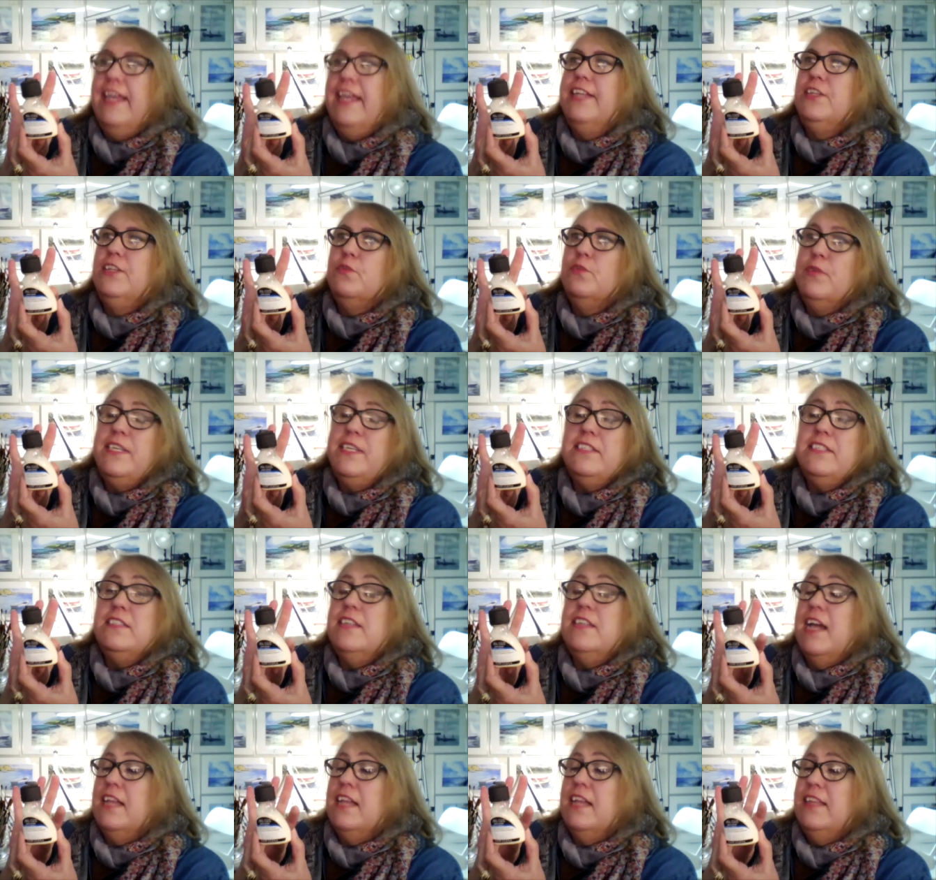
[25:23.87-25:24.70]
And the
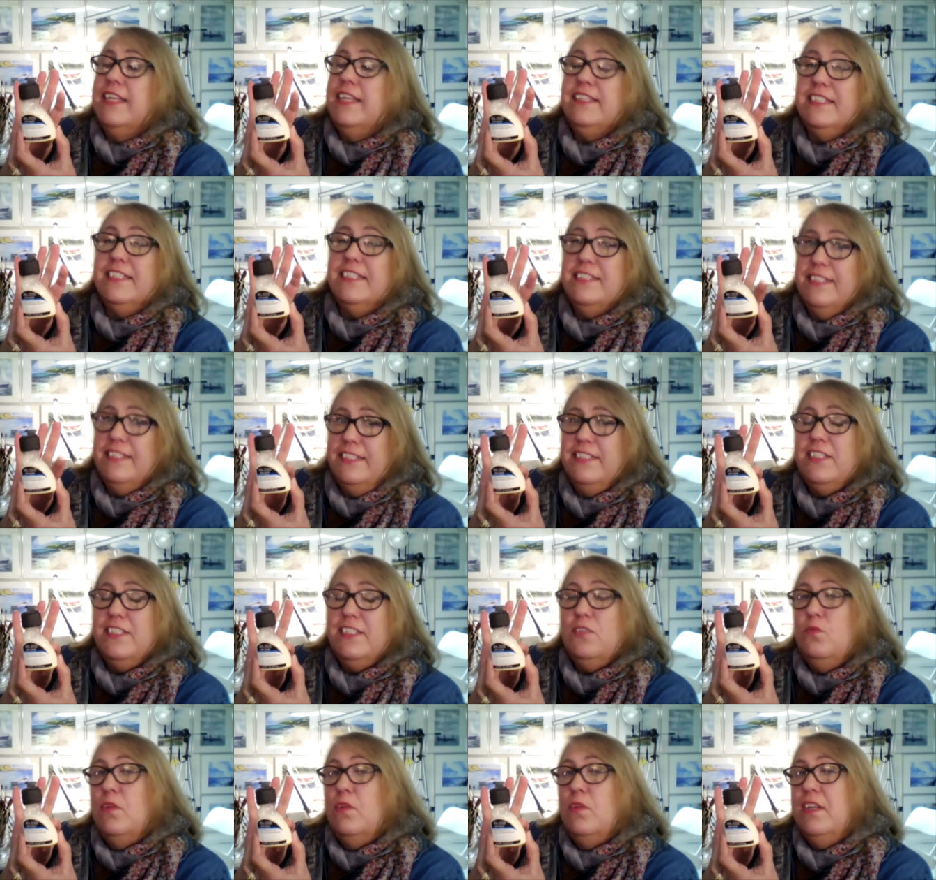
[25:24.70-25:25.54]
reason I like the
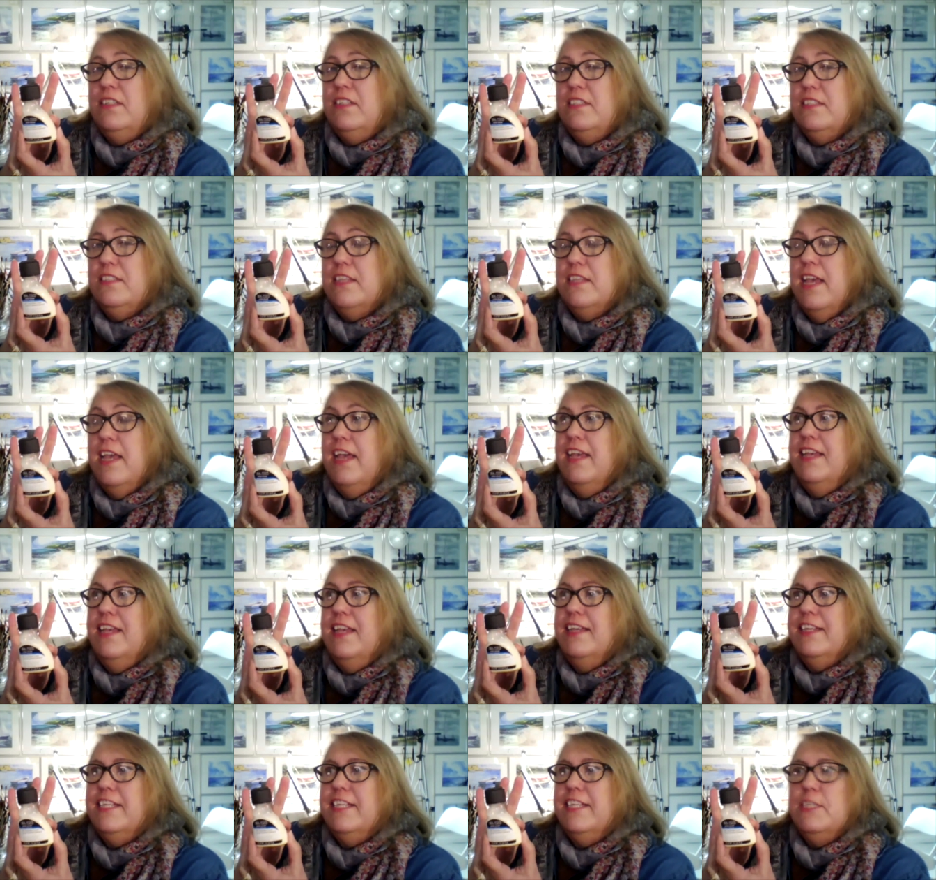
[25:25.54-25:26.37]
tinted ones
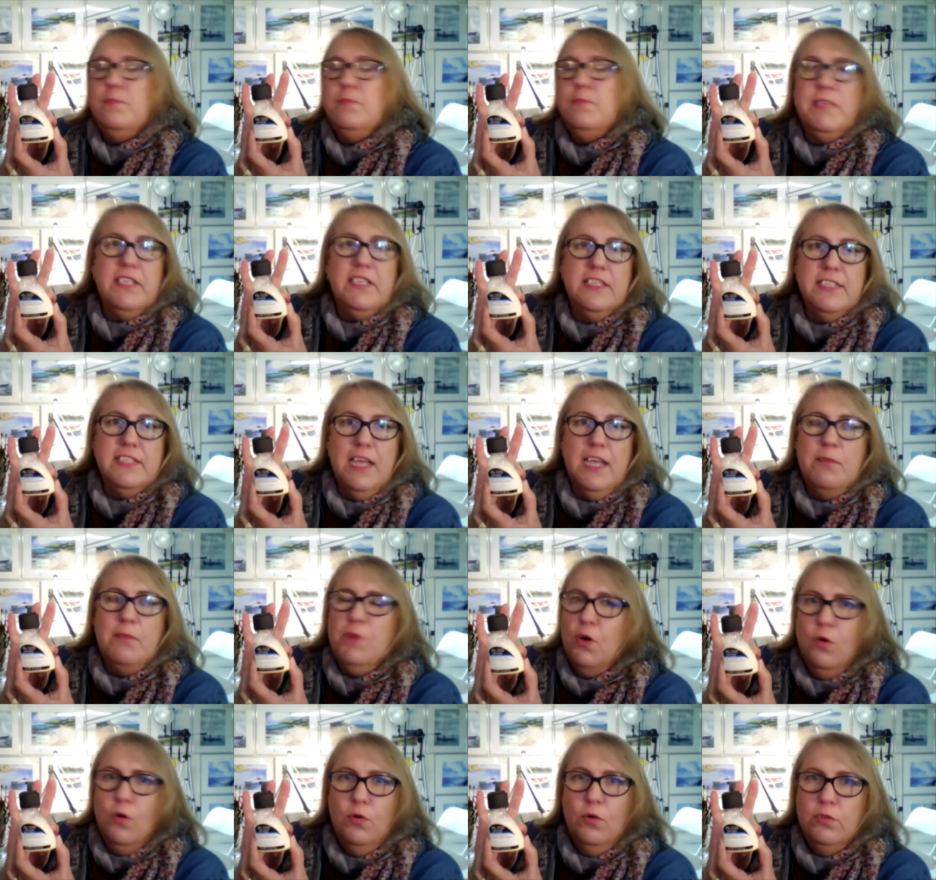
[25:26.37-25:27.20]
is because I'm
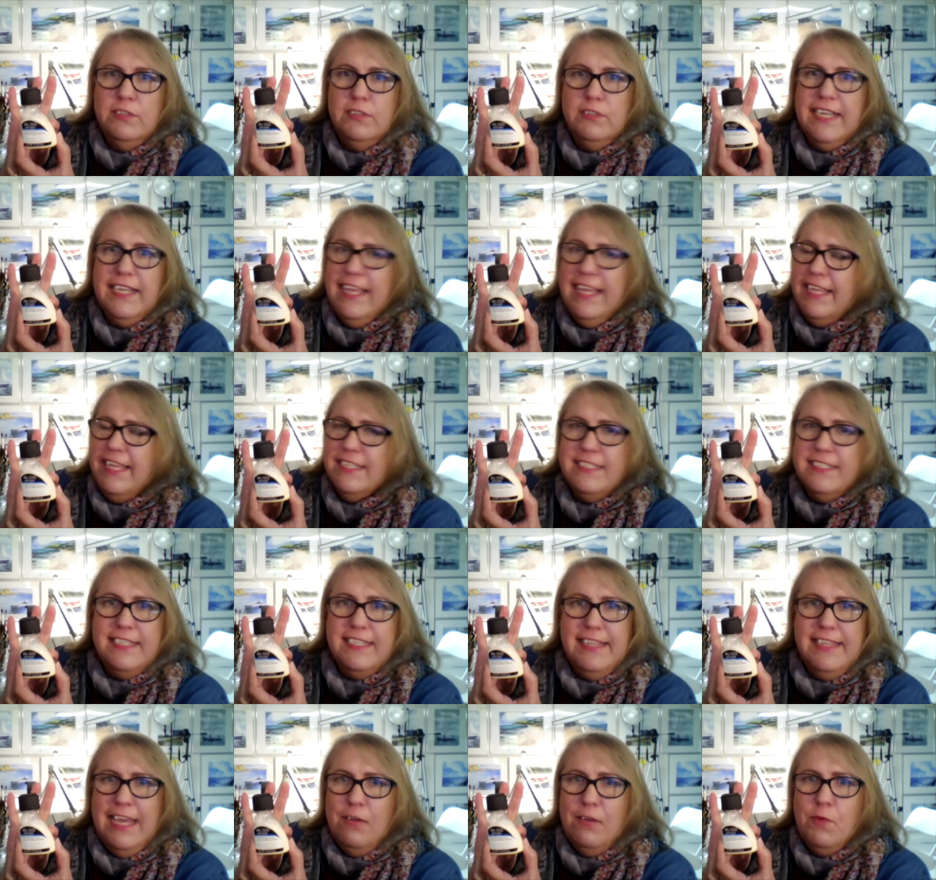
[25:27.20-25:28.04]
old. I can't
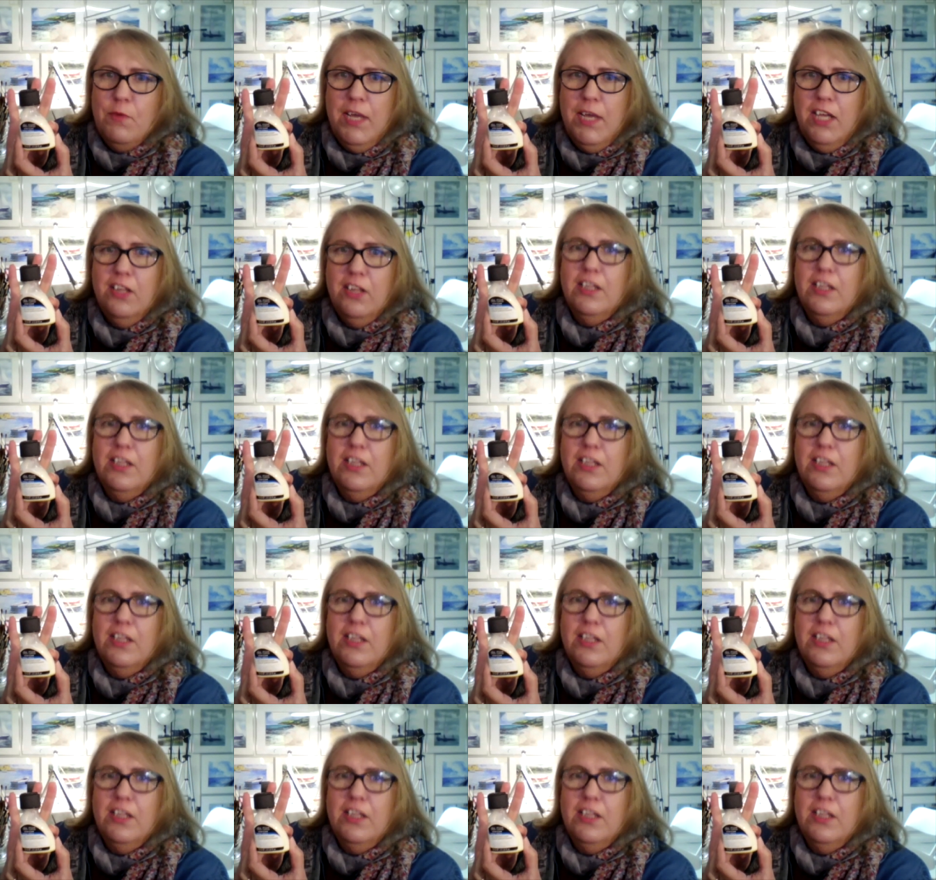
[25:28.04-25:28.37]
see that well.